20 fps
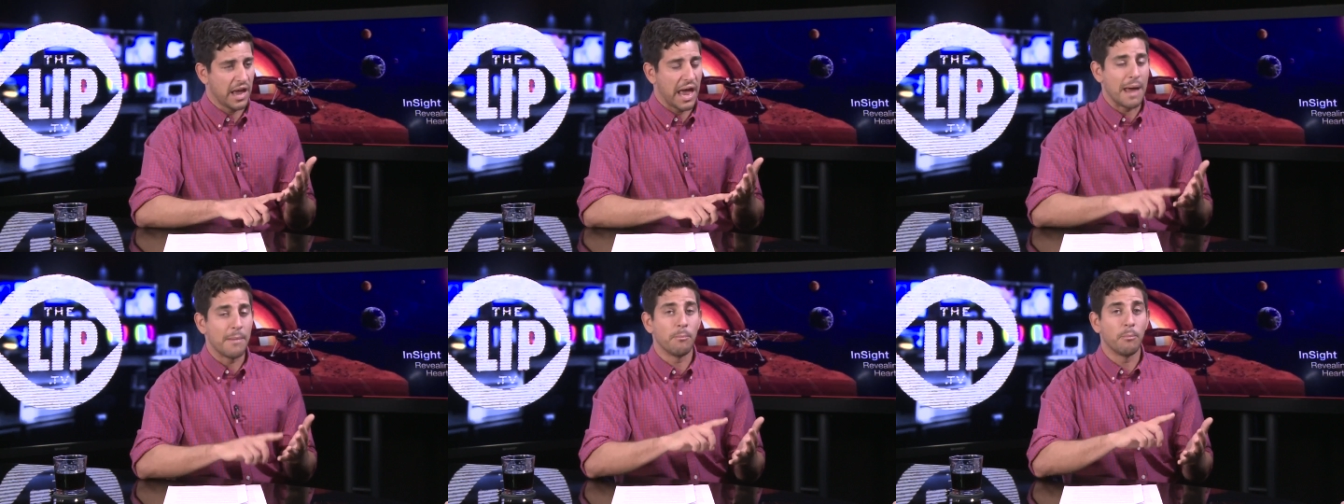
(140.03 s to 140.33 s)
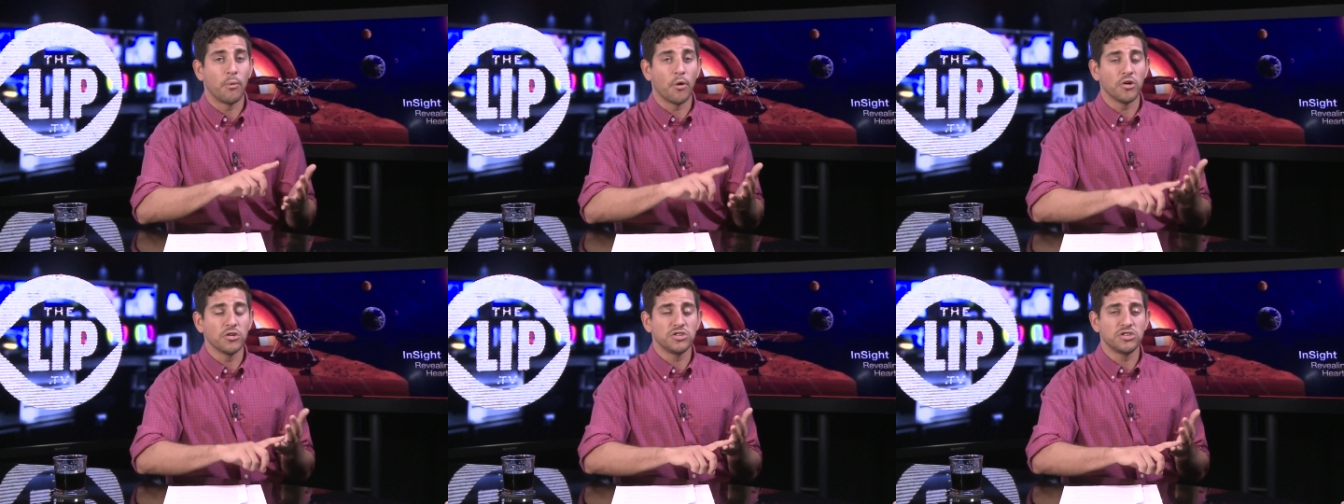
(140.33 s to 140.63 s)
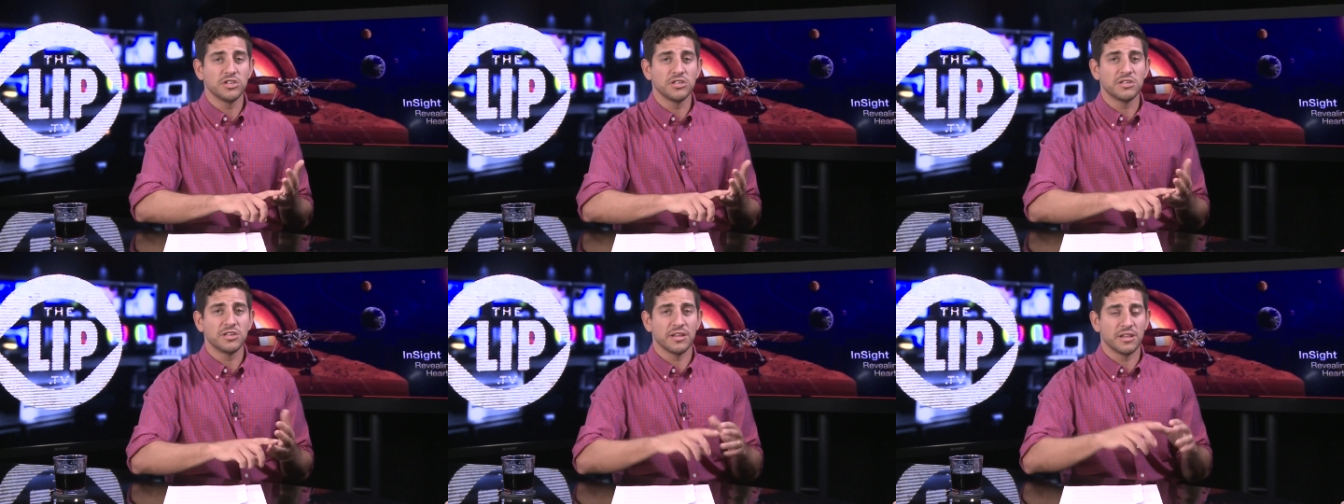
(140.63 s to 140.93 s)
and
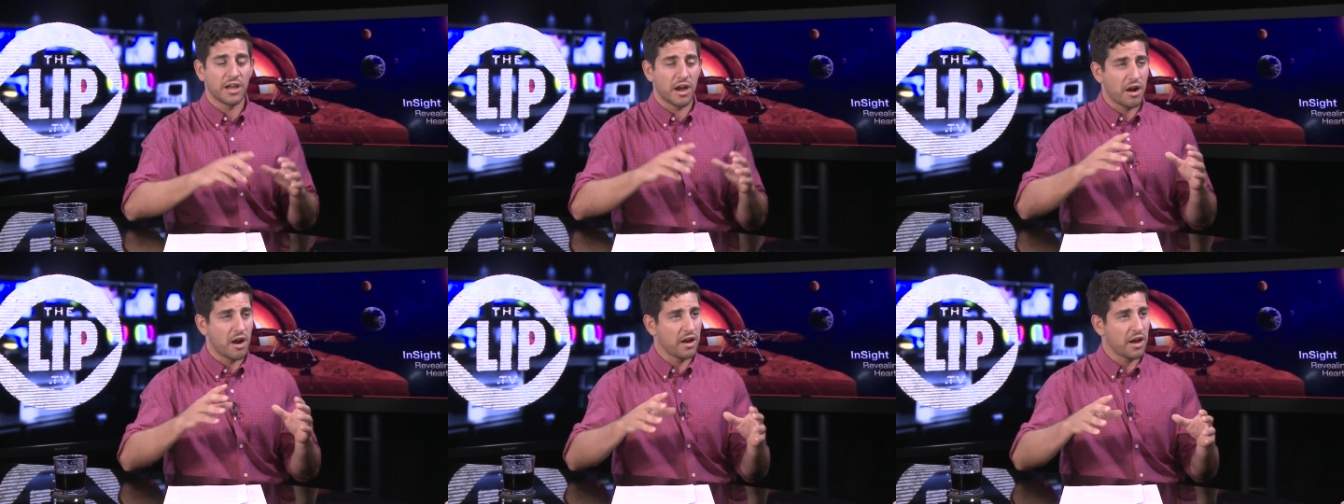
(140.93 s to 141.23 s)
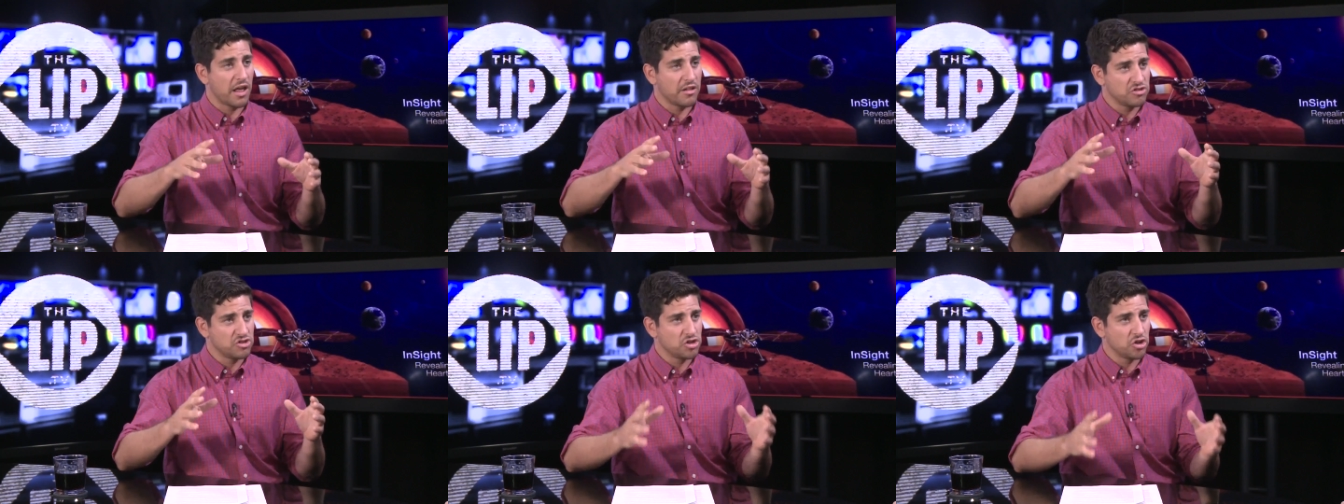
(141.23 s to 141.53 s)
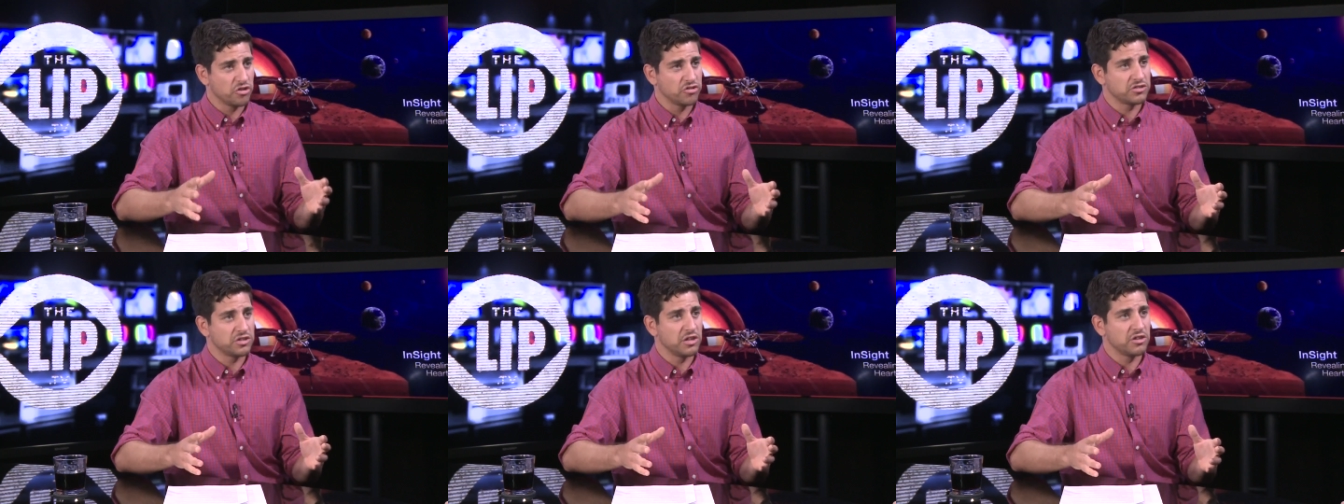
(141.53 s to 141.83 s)
budgets that are
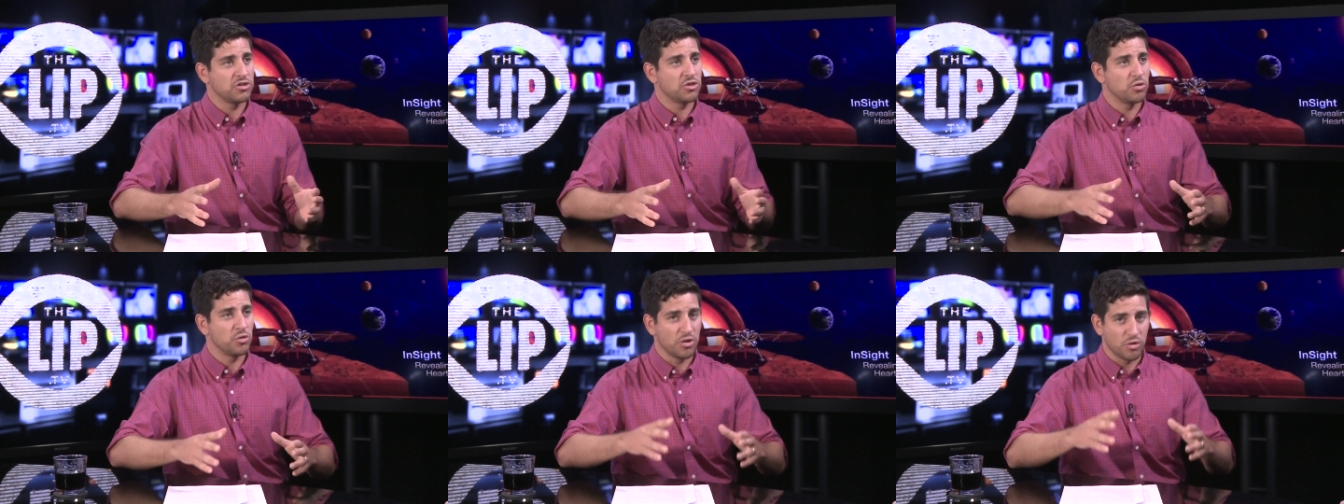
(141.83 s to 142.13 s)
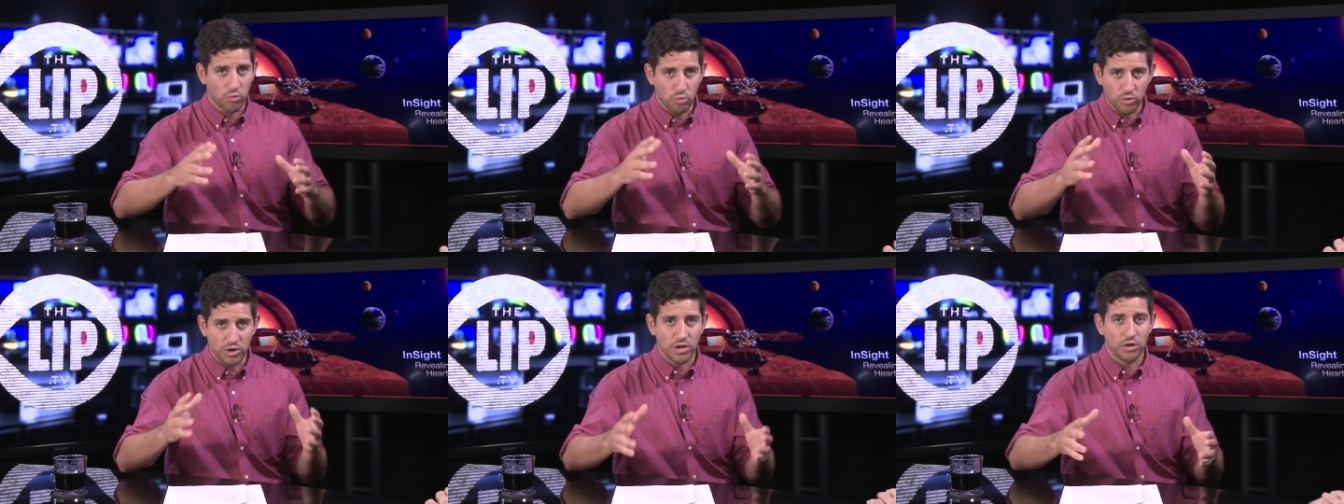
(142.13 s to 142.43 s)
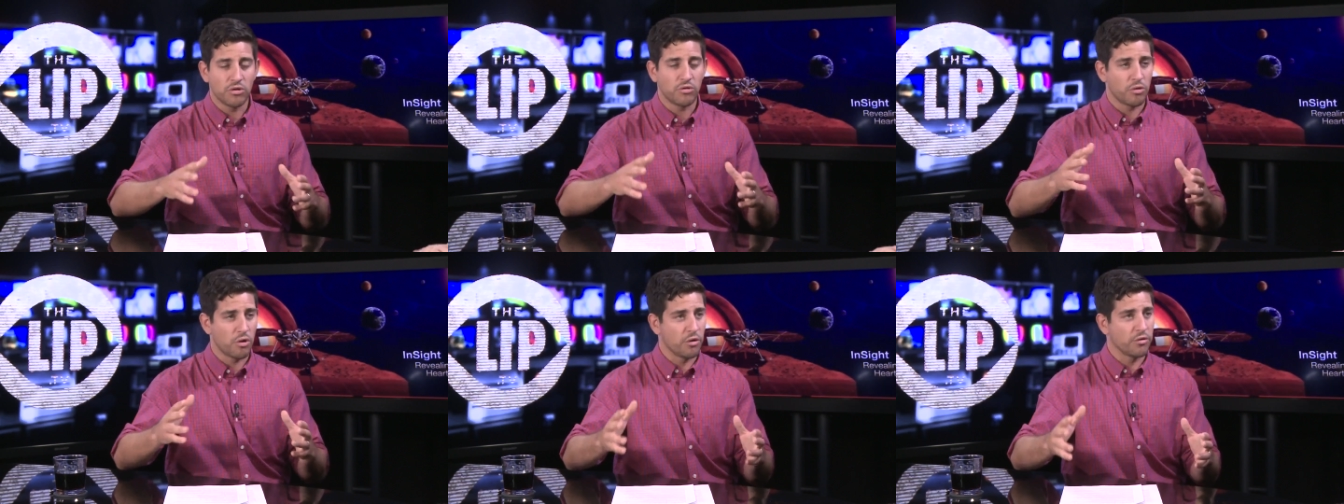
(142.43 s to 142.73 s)
adjusted to the real
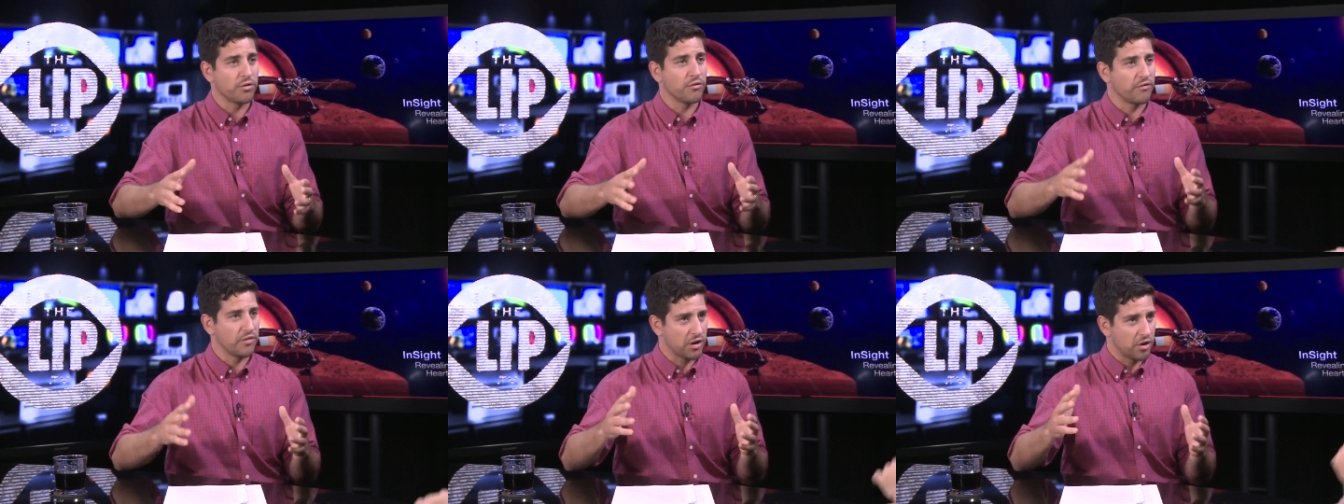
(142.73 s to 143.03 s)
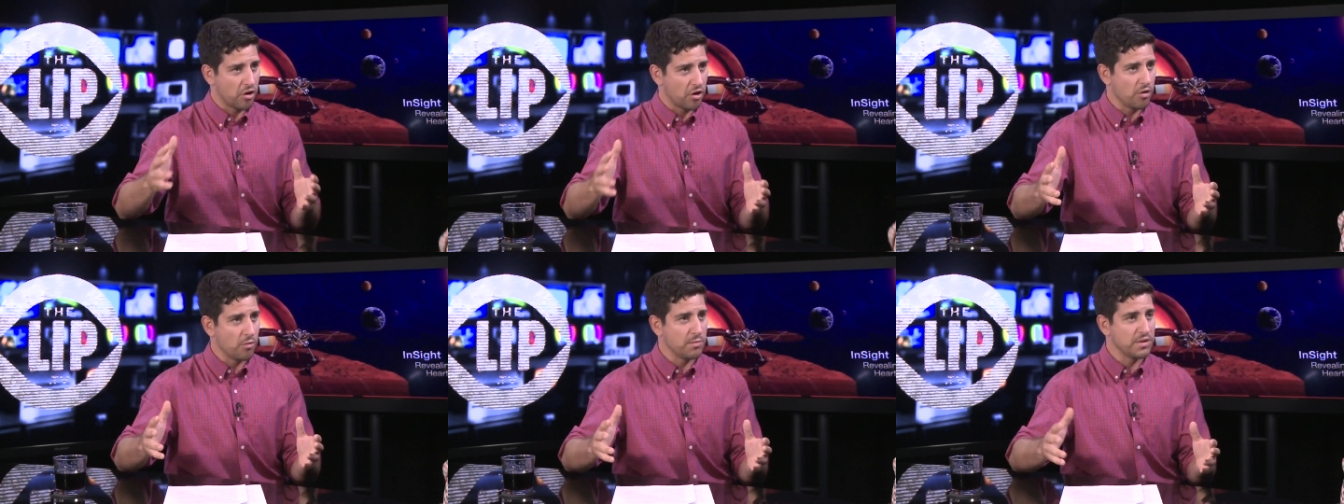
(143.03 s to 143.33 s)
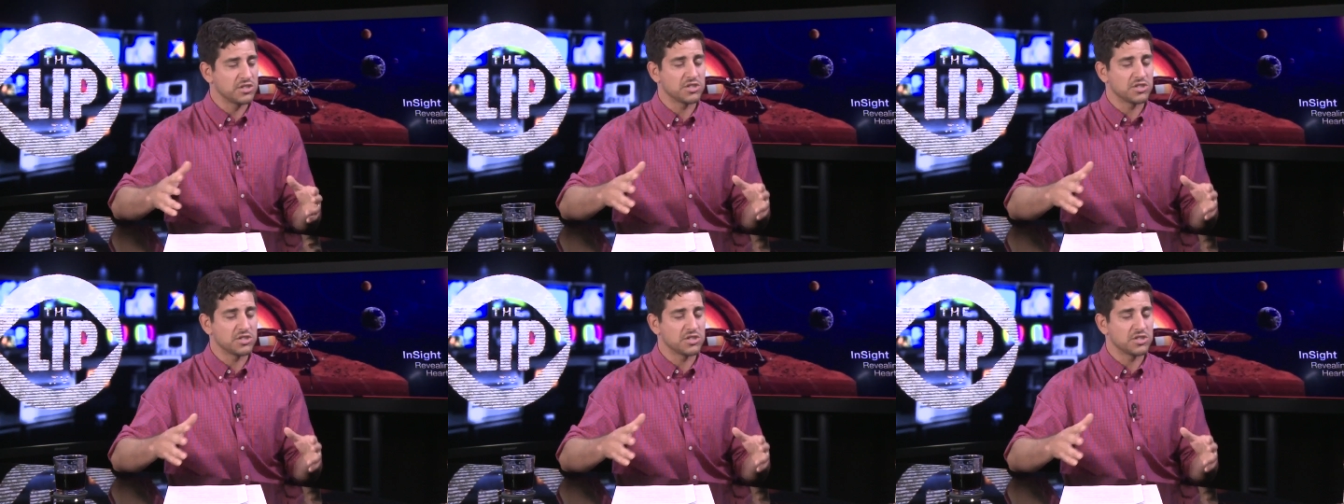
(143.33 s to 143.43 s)
growth of economy.